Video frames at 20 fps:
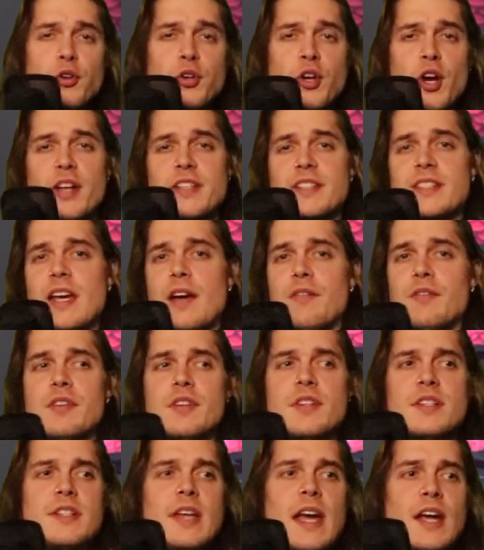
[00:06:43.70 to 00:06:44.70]
Kart 7
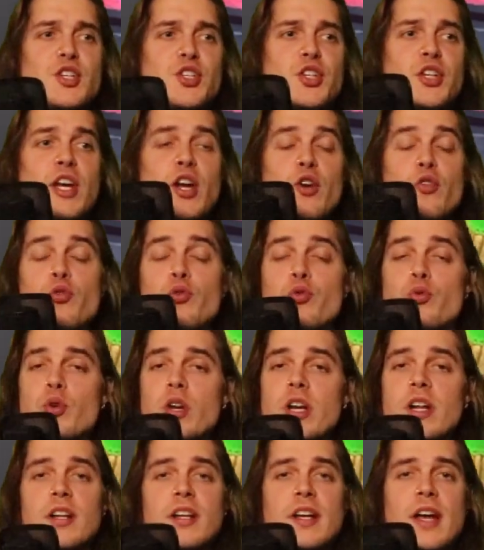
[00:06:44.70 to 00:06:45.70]
is actually a
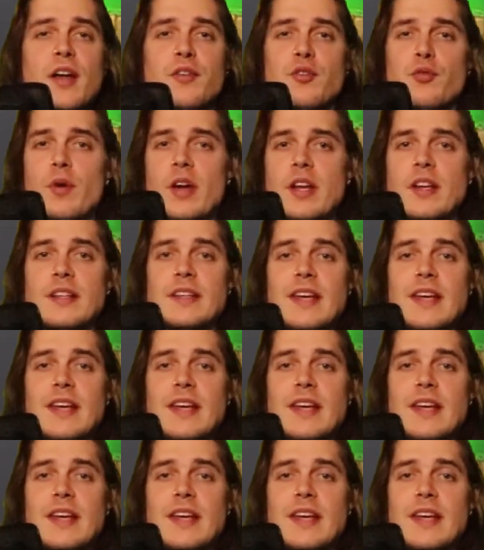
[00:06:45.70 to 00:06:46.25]
really underrated